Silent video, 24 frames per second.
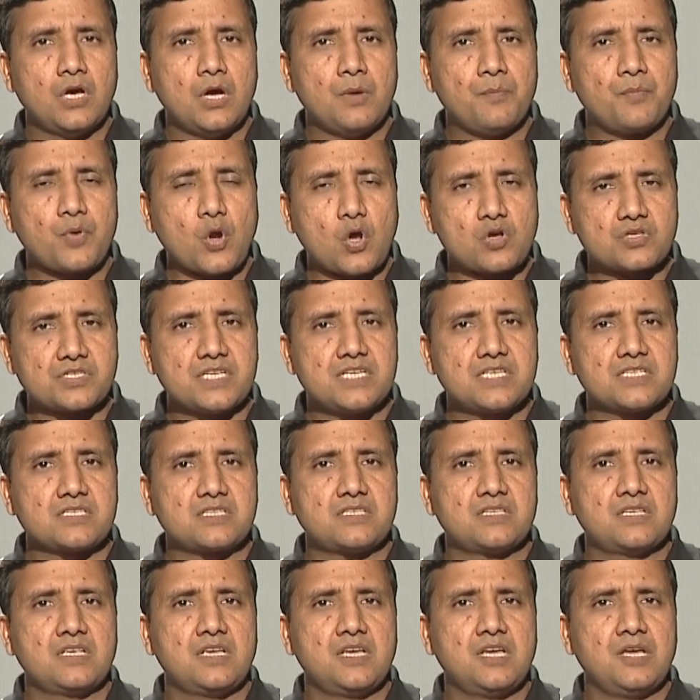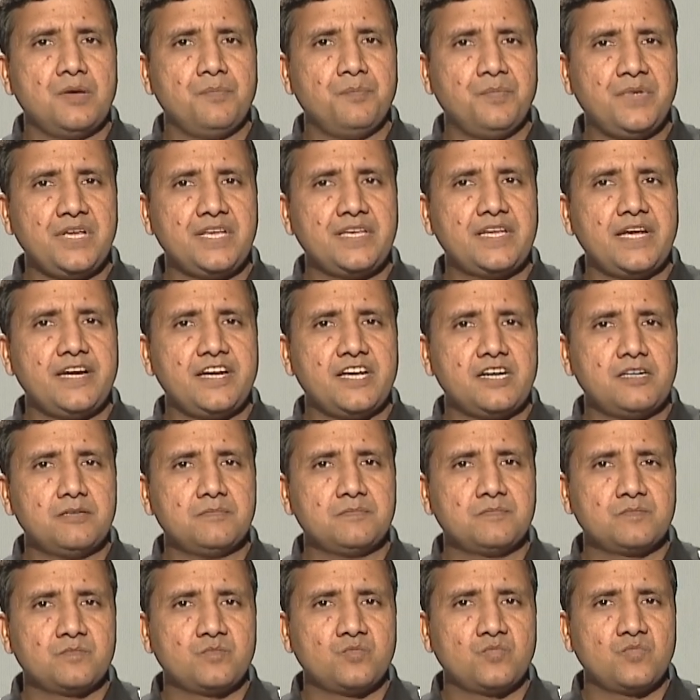process big data,
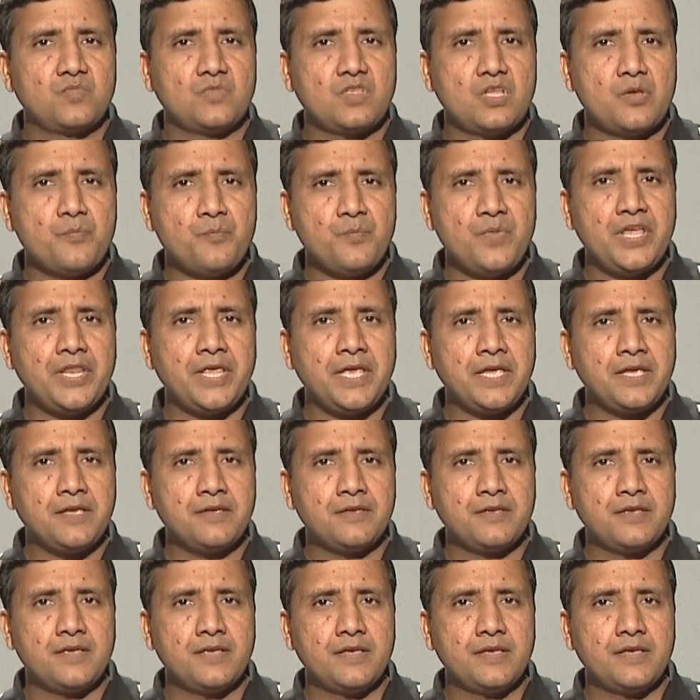meaning